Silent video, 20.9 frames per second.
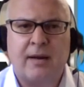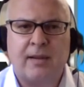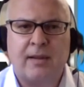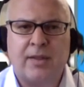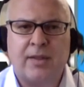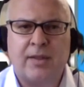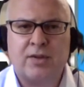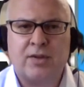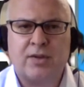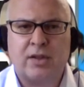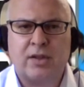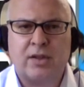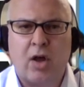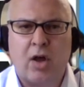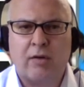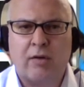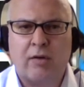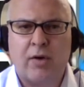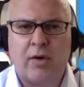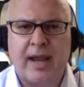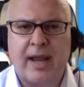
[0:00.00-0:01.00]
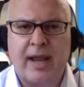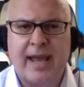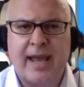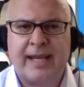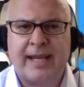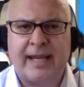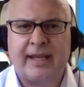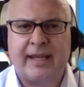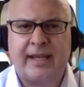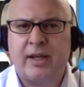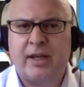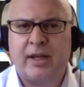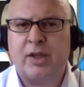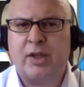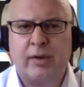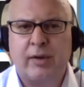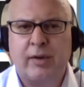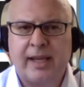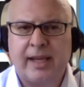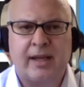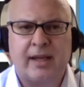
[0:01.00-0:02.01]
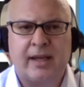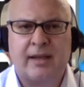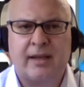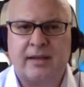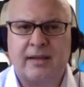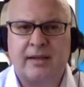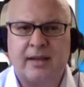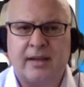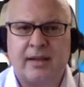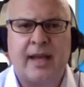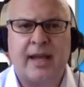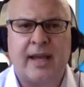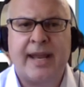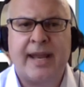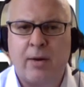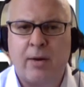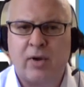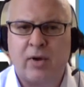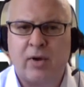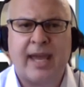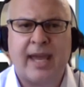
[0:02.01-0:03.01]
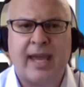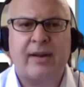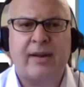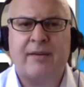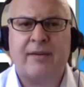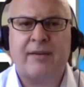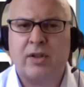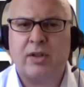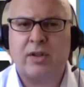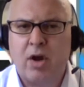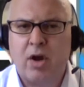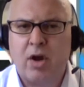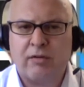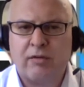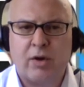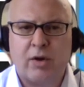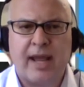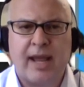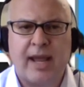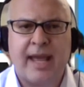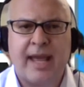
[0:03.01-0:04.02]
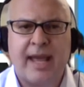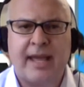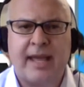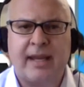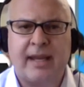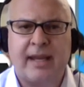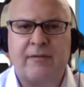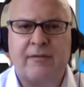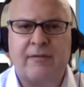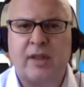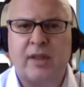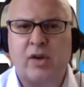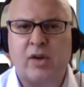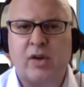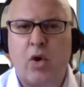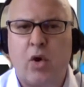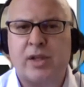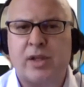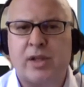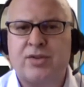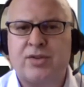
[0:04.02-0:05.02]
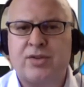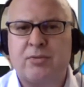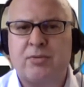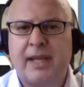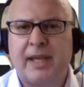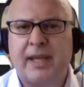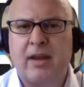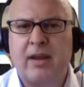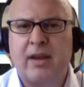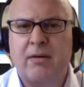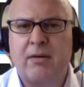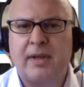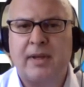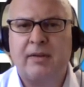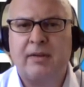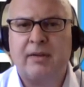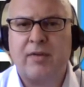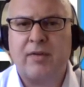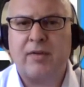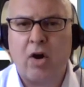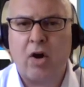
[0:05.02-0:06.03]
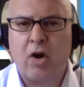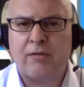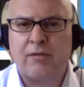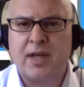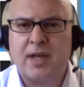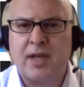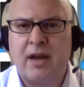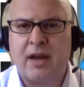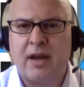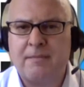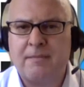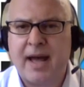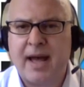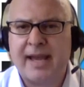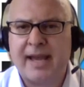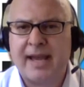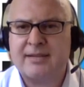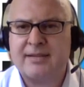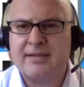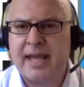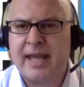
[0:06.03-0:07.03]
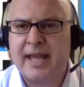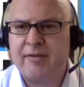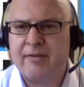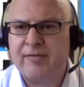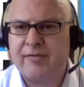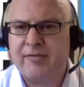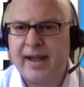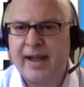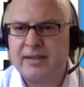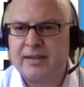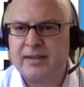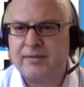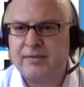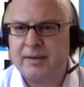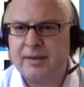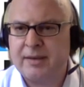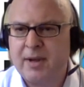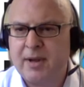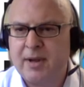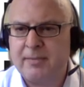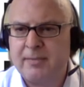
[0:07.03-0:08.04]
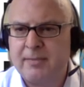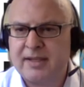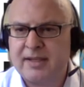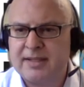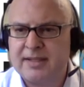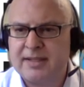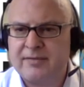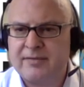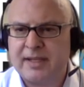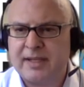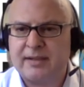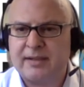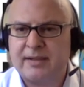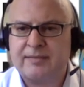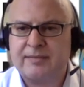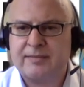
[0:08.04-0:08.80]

there's a long road ahead. Eureka and Humboldt County have a long road ahead if the goal is to become evolved, unbiased, and effective in public safety.